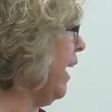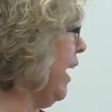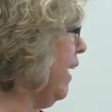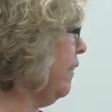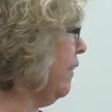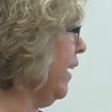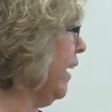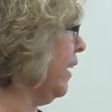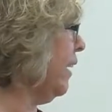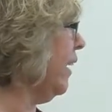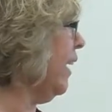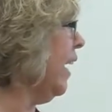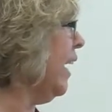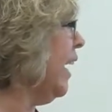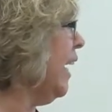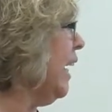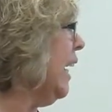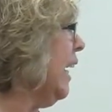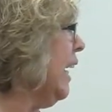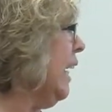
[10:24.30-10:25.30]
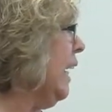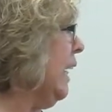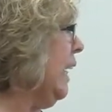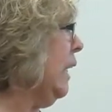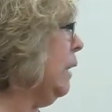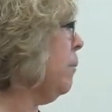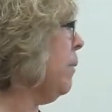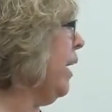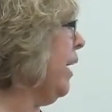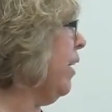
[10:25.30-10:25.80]
and then
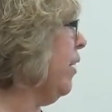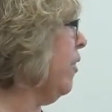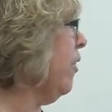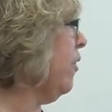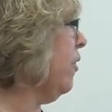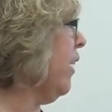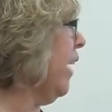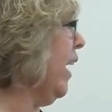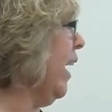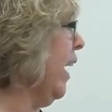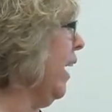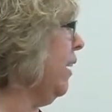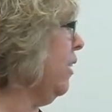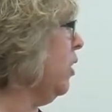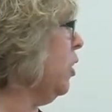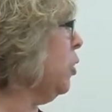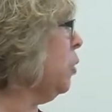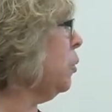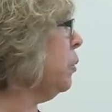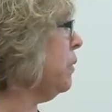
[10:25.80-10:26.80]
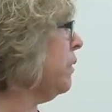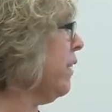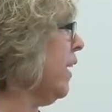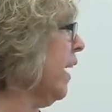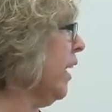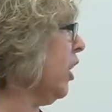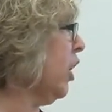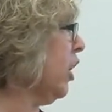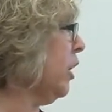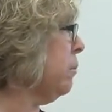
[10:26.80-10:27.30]
email and
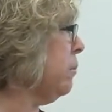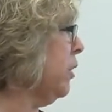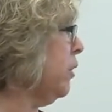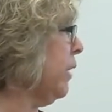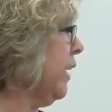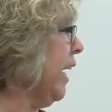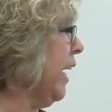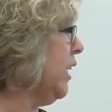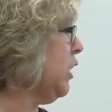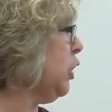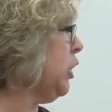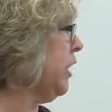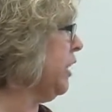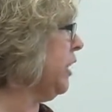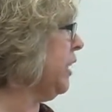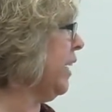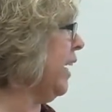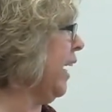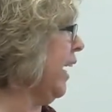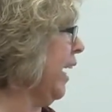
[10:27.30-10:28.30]
newsletter communication.